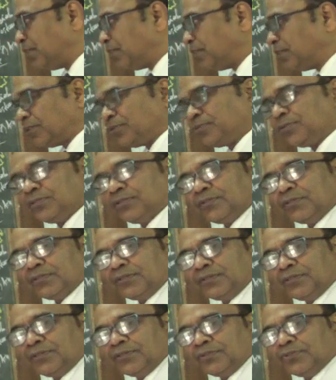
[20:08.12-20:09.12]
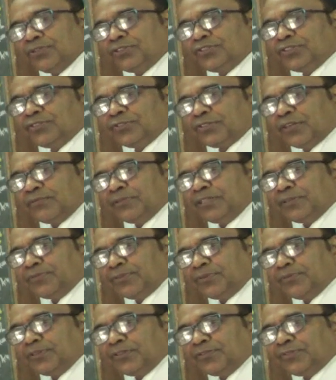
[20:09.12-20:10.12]
nerve, which is coming
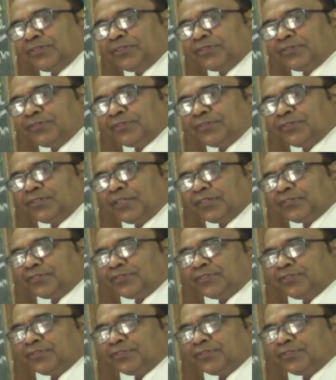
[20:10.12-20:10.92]
from the C6,